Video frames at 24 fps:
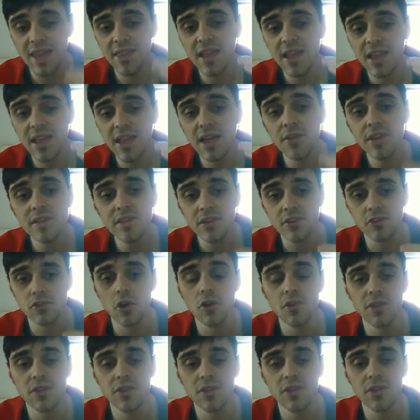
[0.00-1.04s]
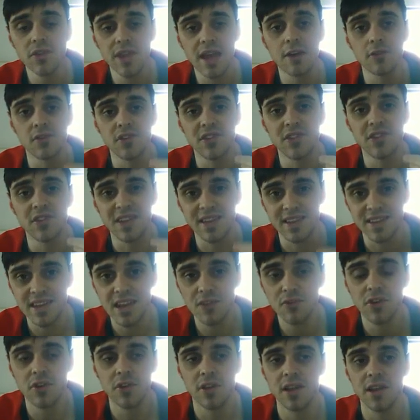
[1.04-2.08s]
And now this has gone down
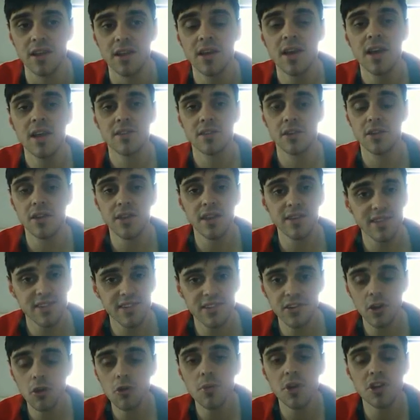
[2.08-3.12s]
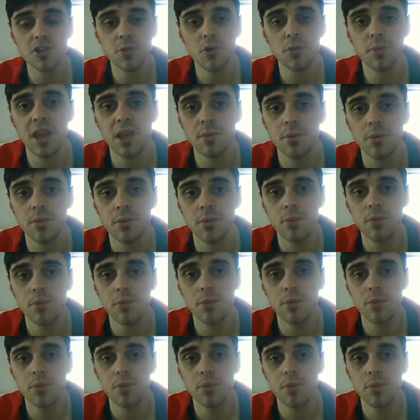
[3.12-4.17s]
significantly. So there's so
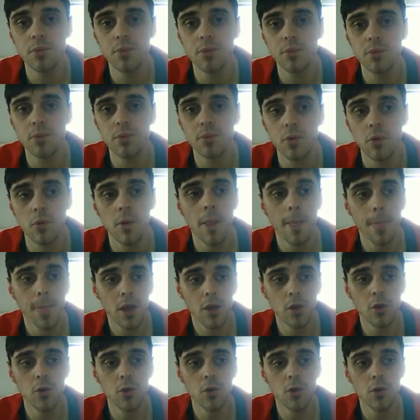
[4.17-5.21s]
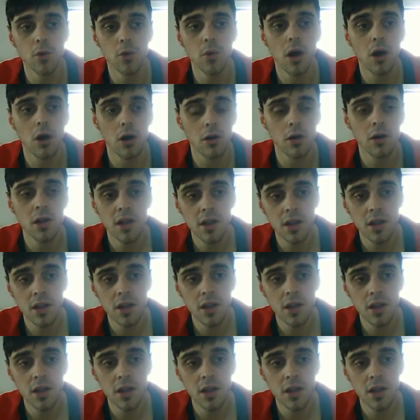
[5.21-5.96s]
much more people who are